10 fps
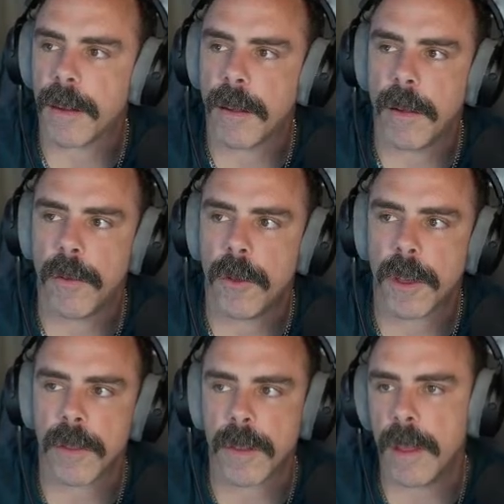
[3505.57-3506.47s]
you
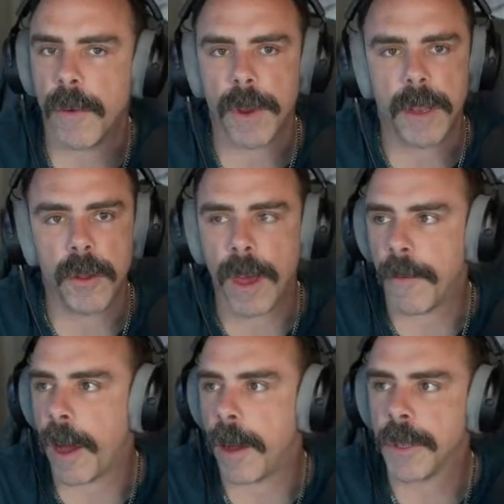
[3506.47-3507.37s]
can see that we do have
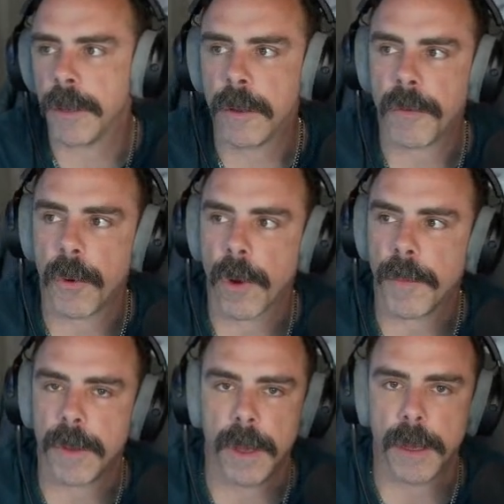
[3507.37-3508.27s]
options for up to
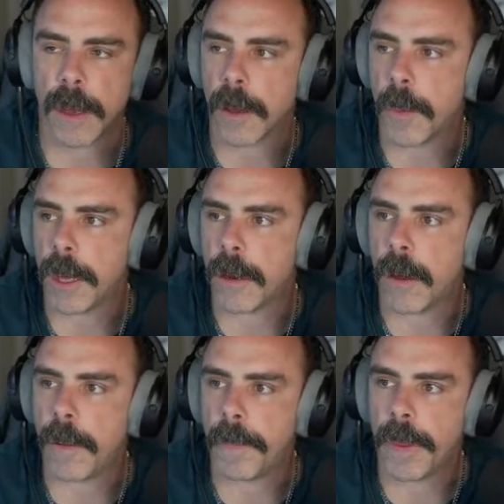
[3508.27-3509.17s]
10
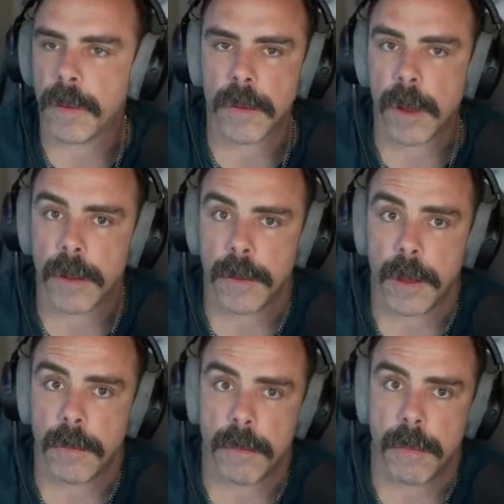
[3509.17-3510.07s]
gigabit. This is all in
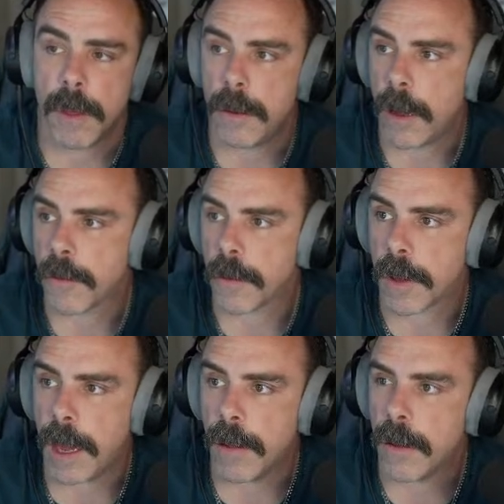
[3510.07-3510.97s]
the industrial
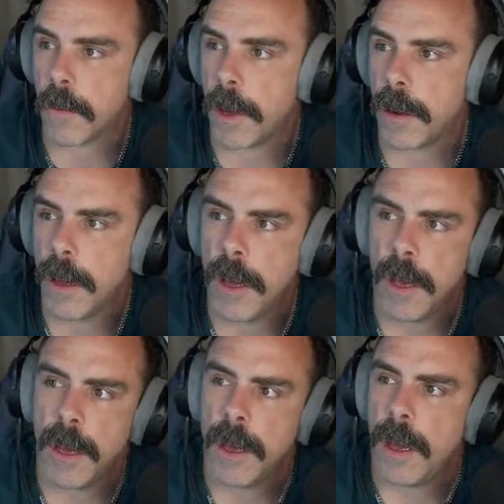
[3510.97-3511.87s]
SCALANCE, but
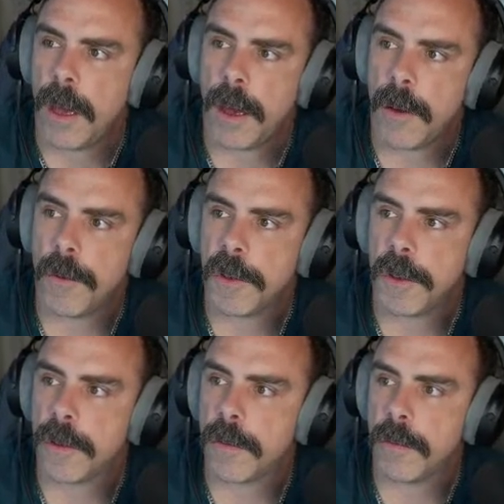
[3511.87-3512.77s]
we'll
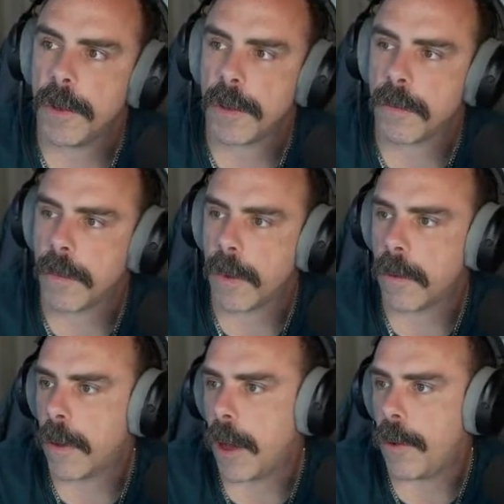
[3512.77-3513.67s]
just
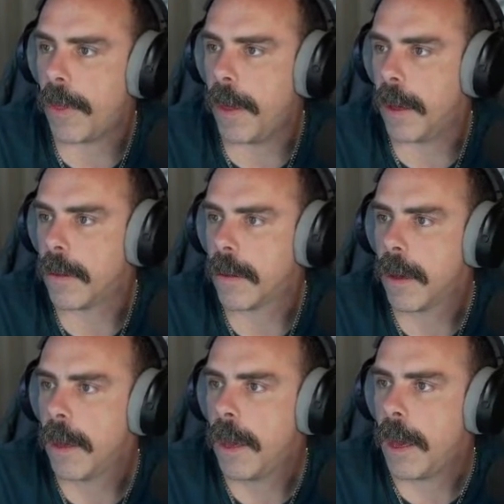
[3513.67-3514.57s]
go with this.
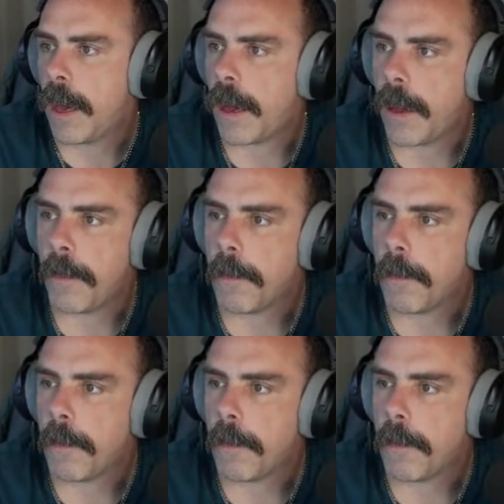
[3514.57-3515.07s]
I